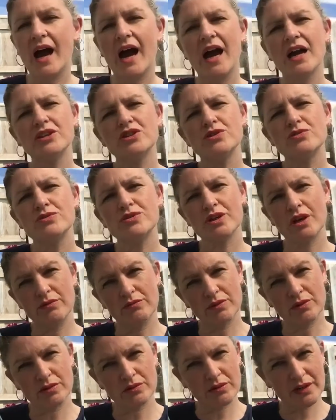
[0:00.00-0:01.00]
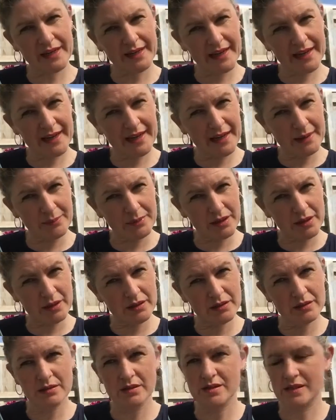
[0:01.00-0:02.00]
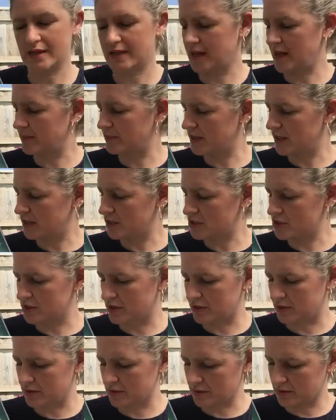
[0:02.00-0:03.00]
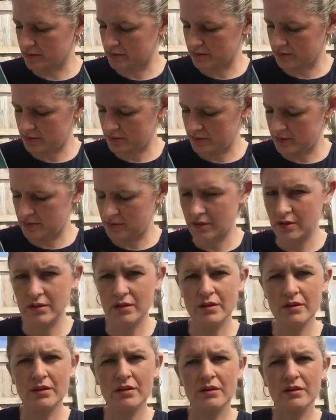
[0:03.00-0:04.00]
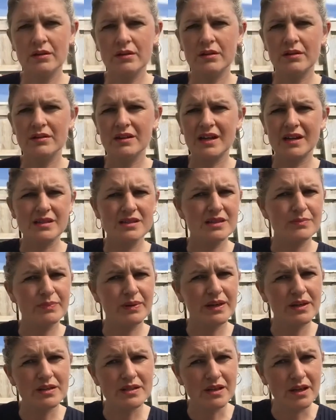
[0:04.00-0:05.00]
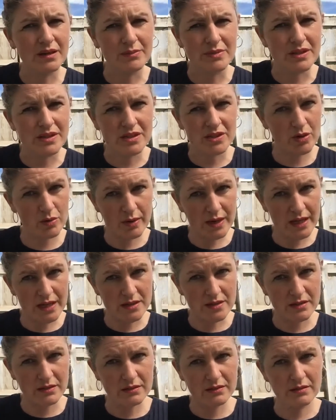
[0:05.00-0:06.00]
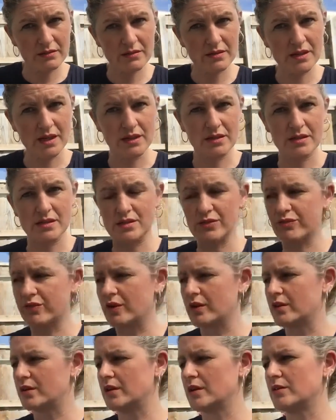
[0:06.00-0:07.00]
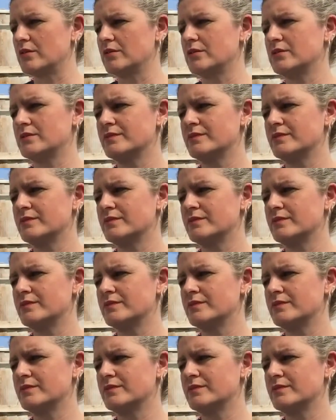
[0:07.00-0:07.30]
And you don't look like a hammer, said a hammerhead shark. That's because I'm a squid, said Stefano.